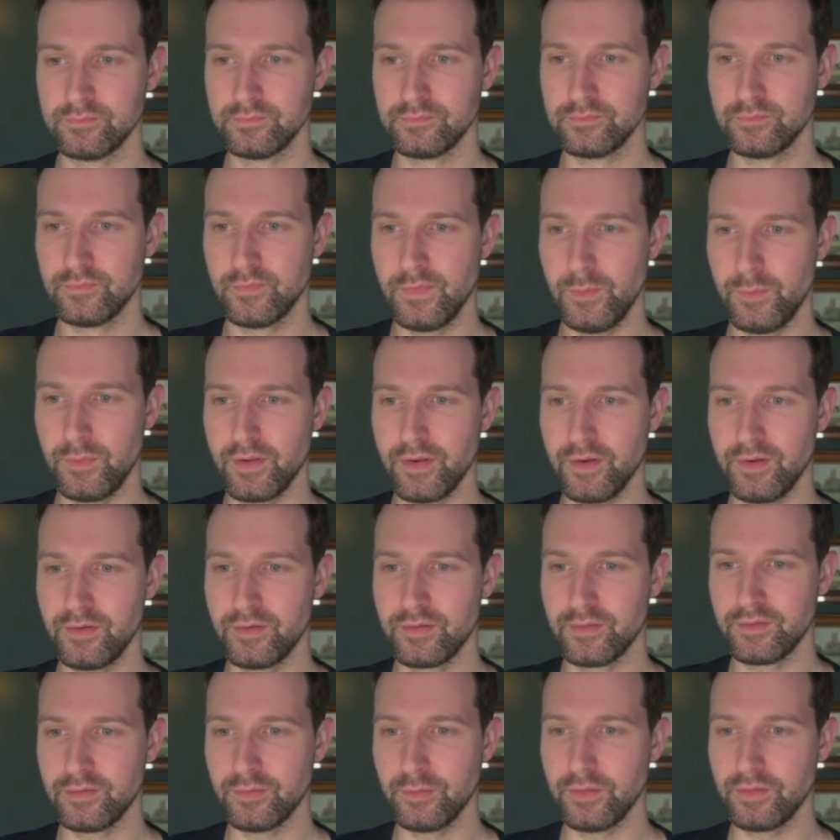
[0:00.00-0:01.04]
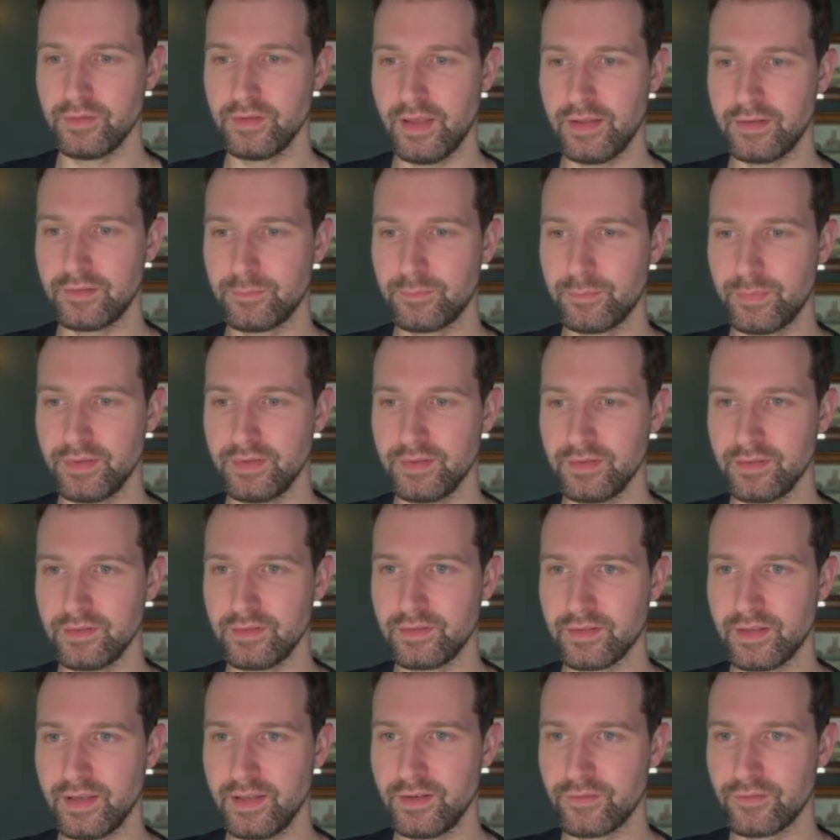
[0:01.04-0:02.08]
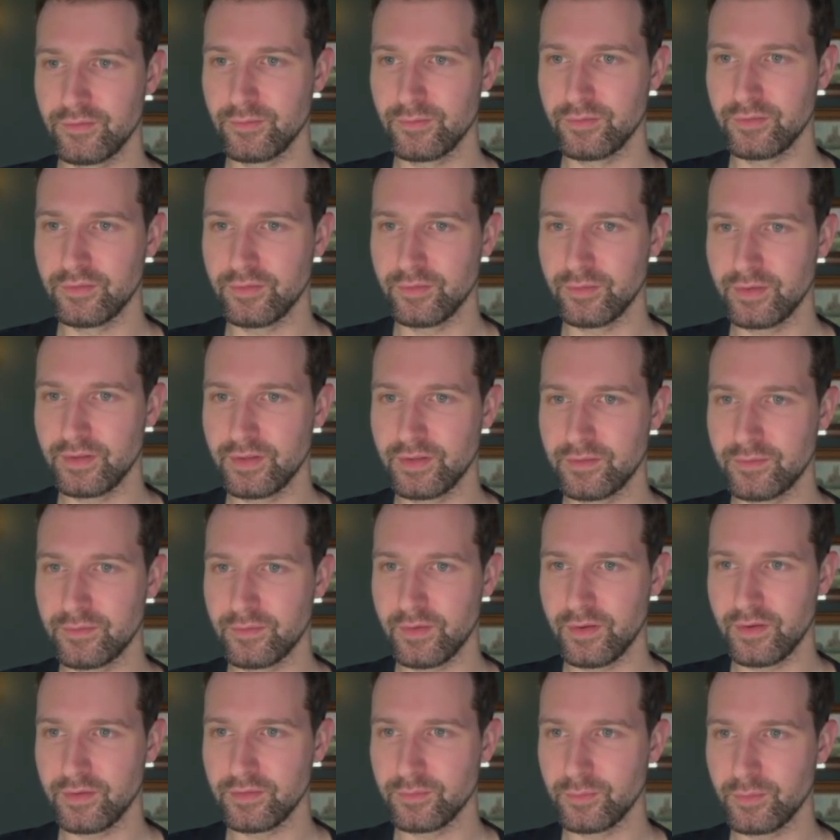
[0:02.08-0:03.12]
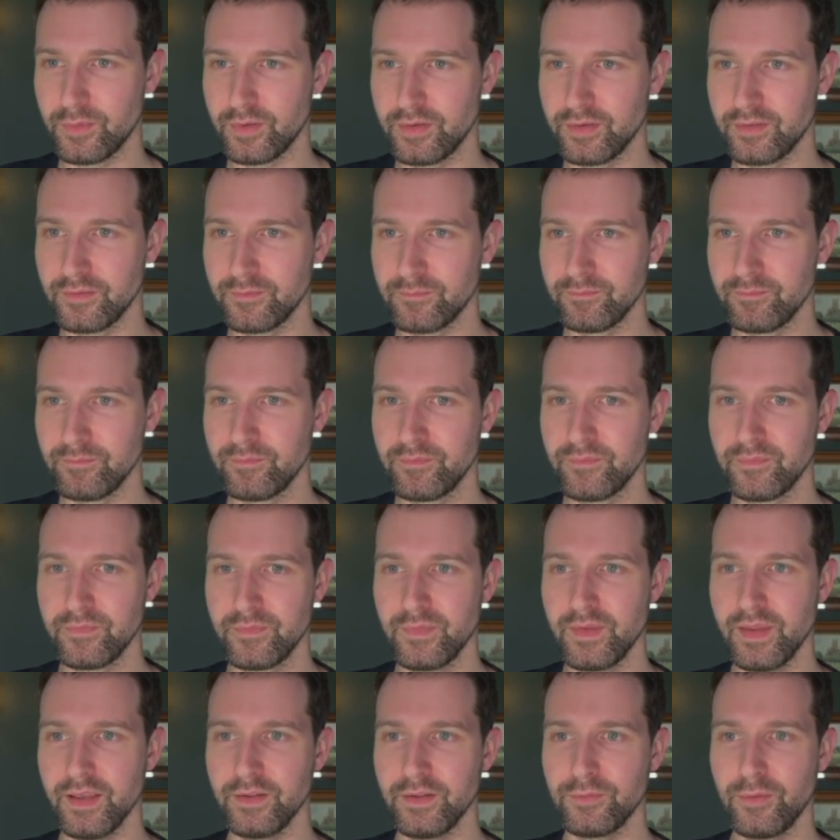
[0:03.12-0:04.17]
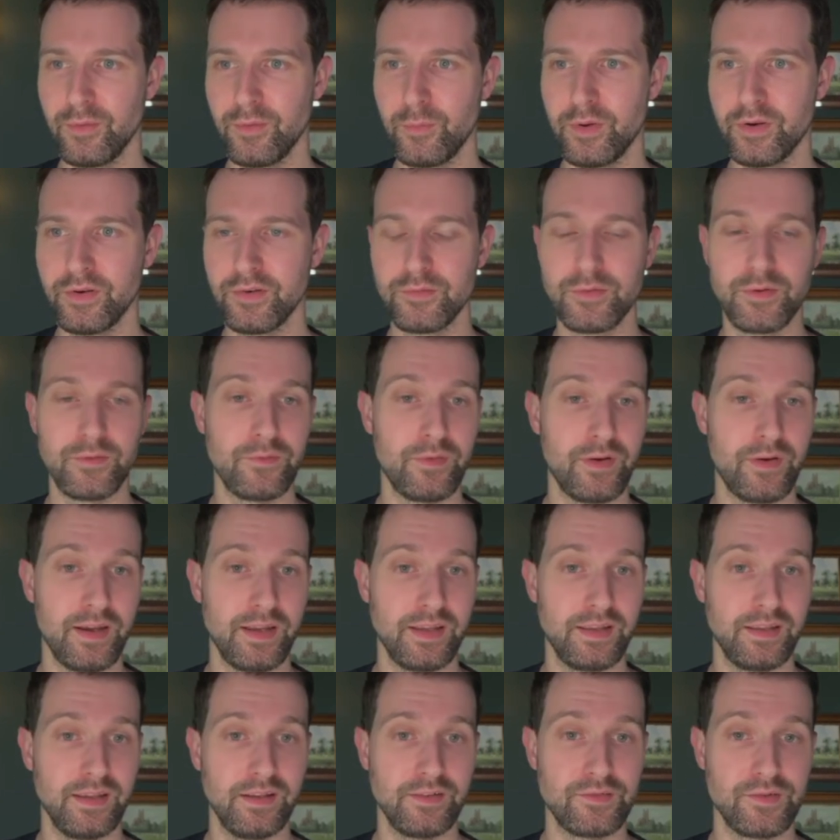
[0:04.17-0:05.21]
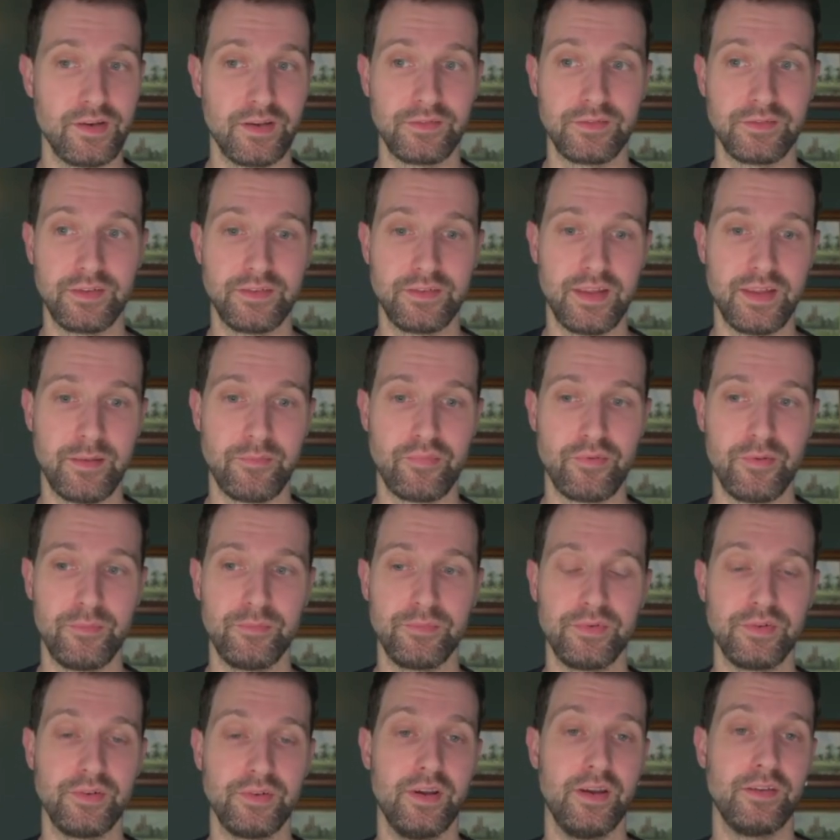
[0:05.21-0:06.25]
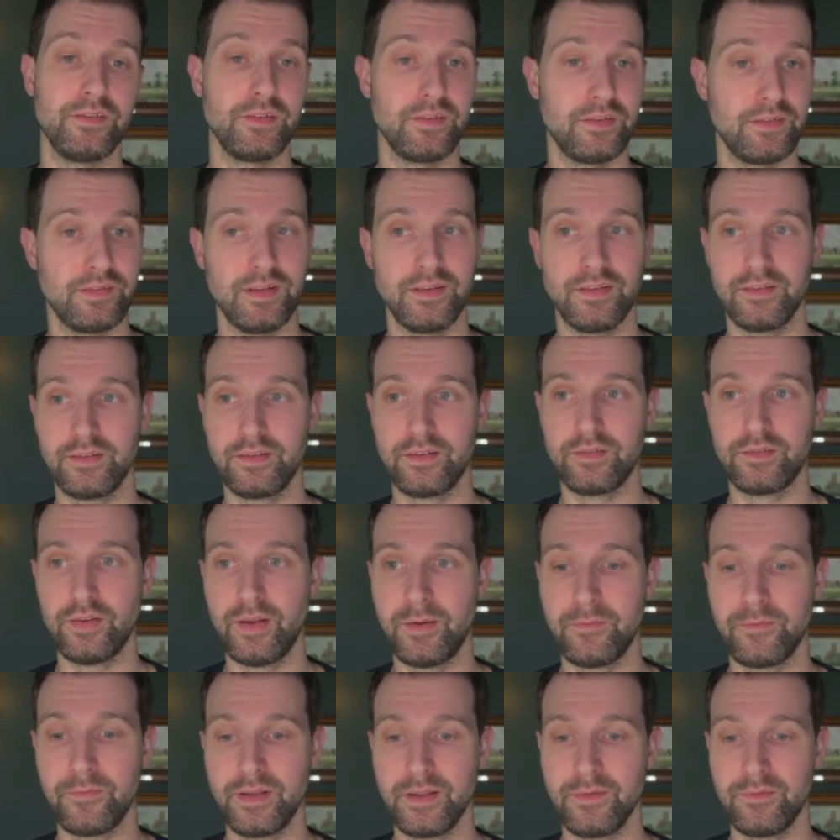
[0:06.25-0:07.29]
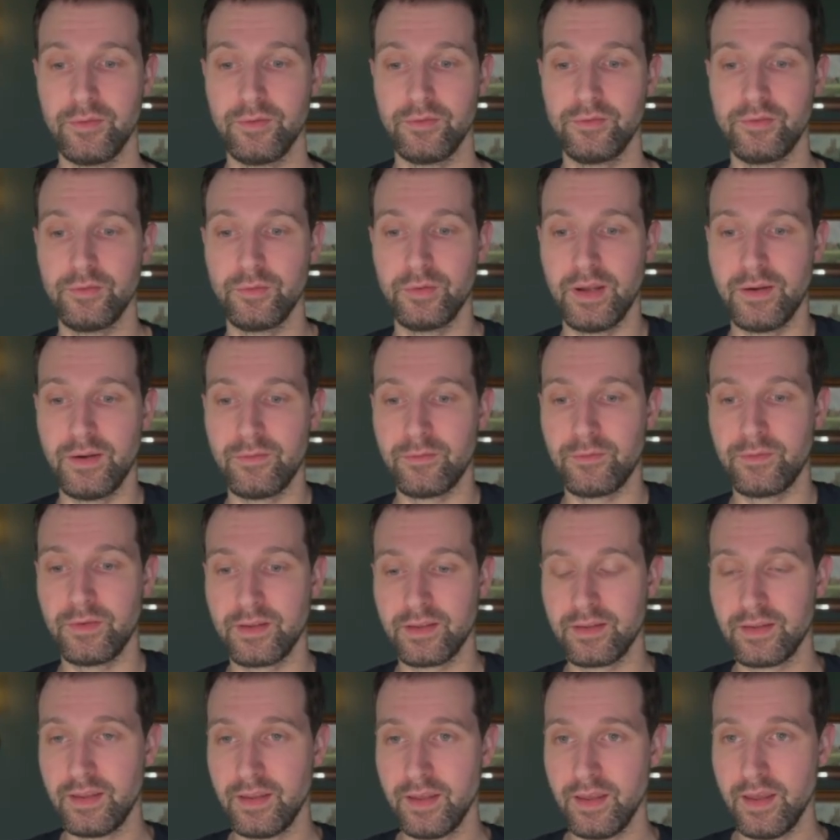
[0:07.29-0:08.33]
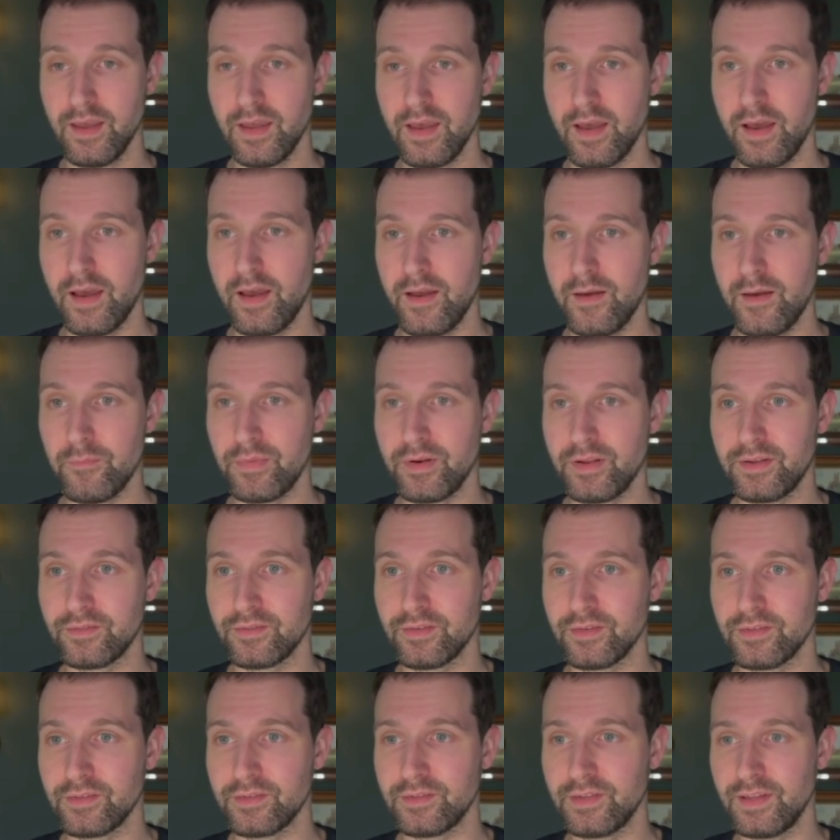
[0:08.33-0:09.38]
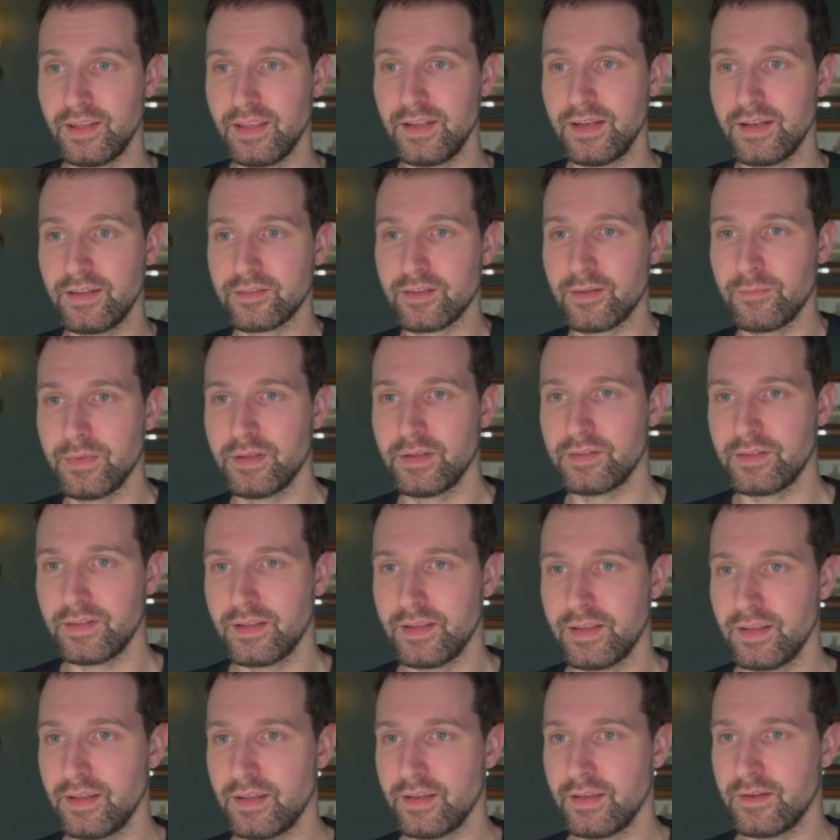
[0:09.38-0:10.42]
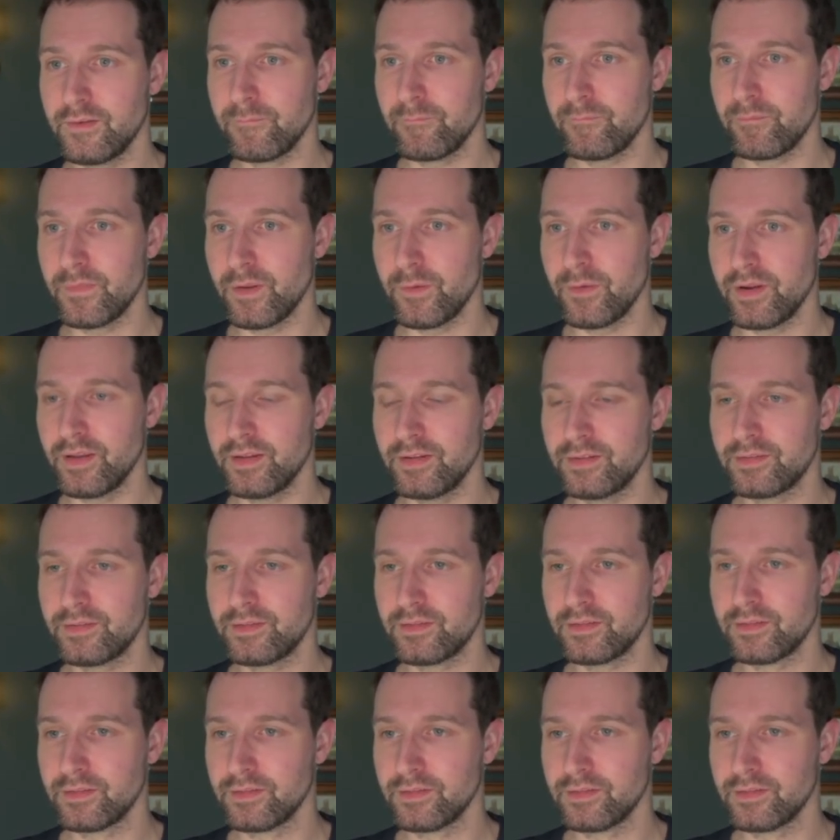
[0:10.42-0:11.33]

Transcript: There we go. So that's been scheduled. So in this first one, yeah. So I wonder if I adjusted that prompt and asked it to send it to Typefully, if it would do everything. But let's just see. Let's come into here. There it is.